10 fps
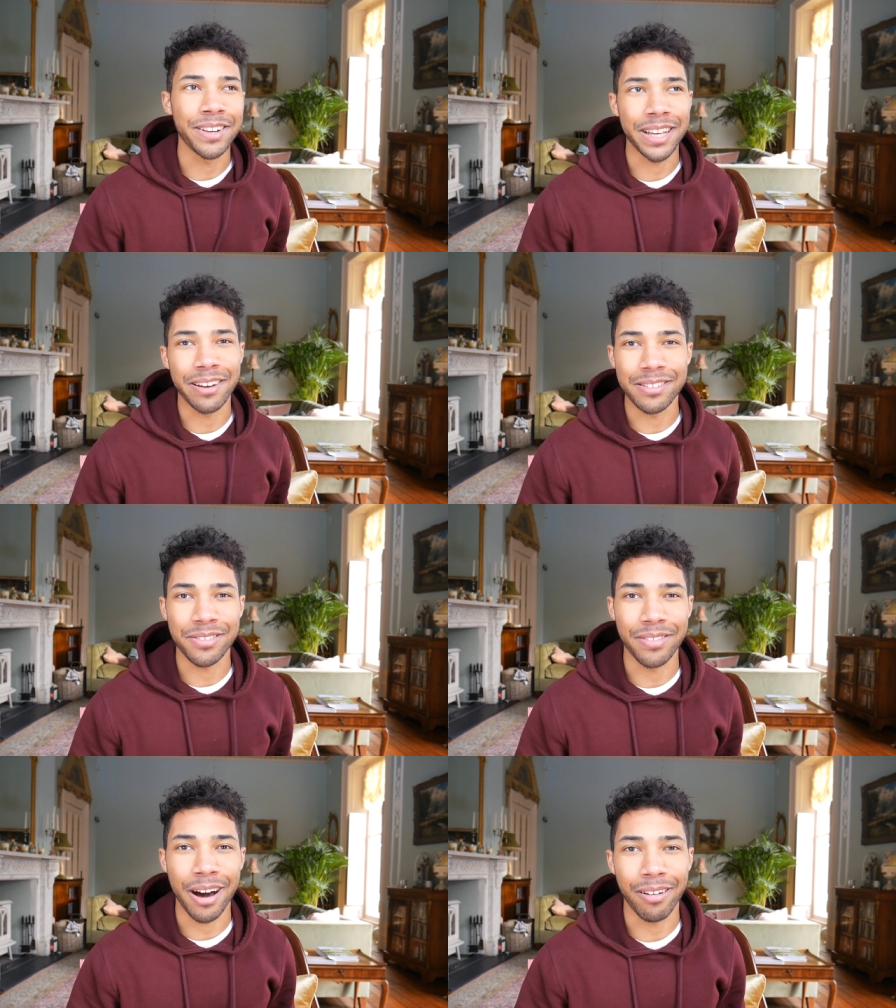videos
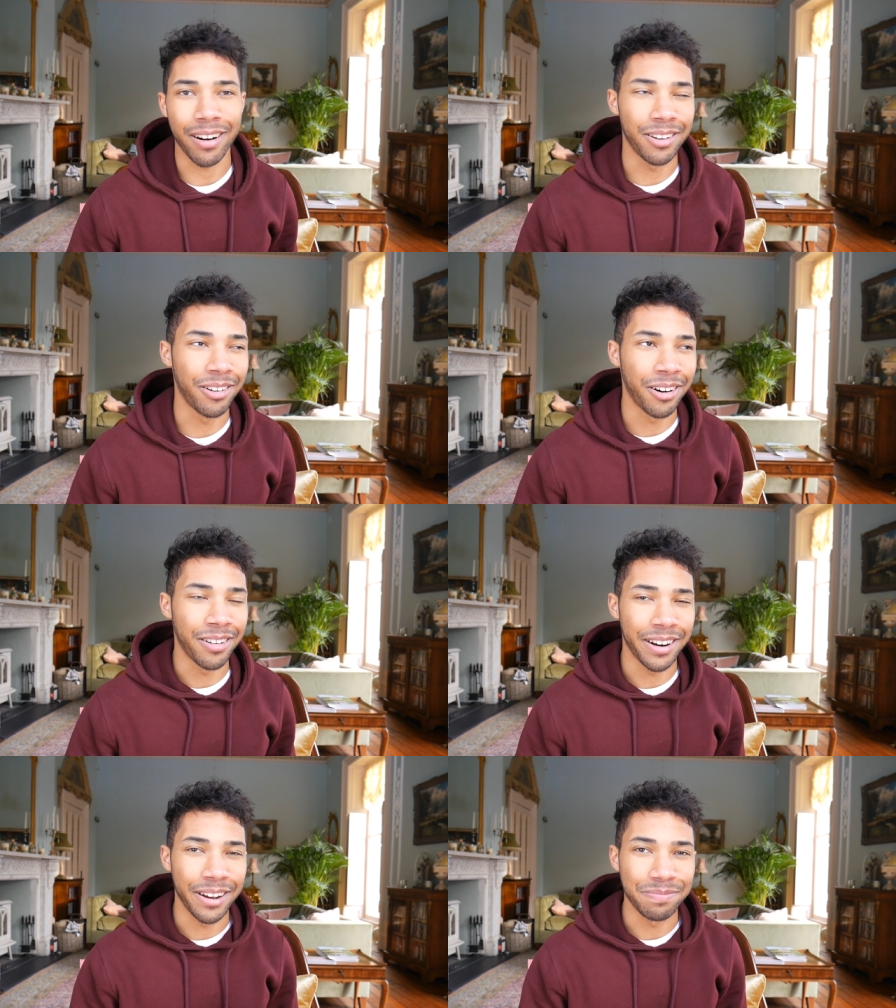from now on,
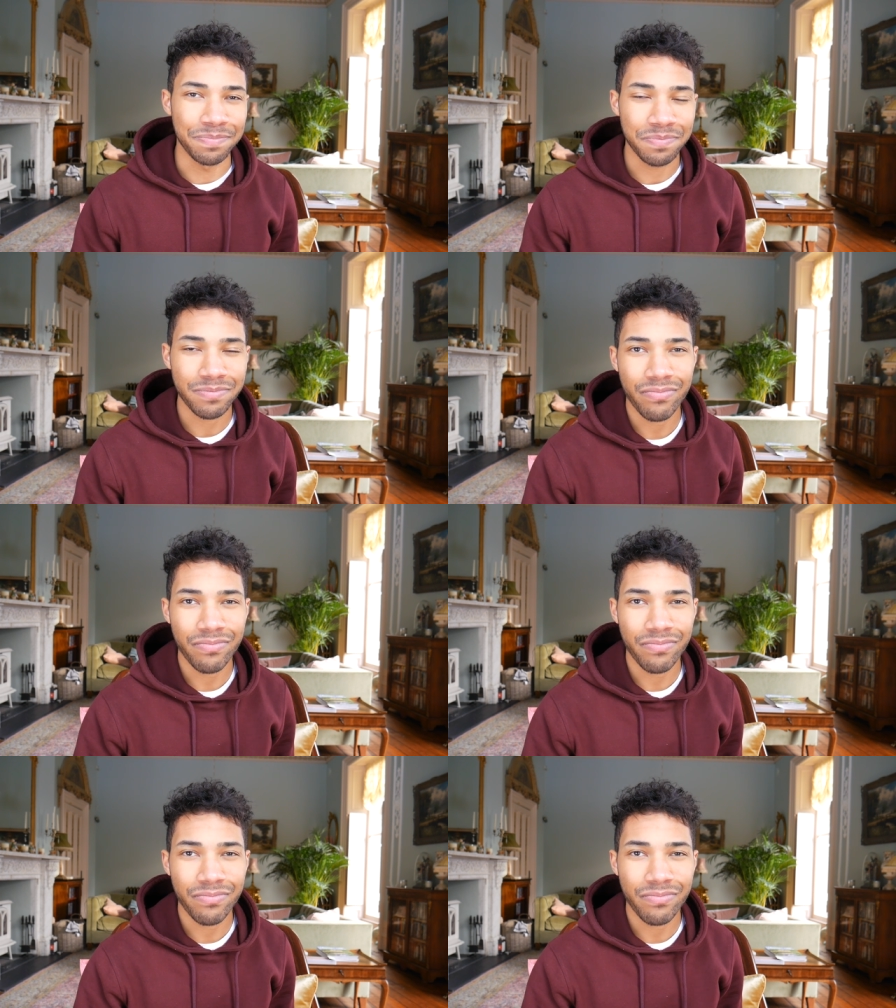or um,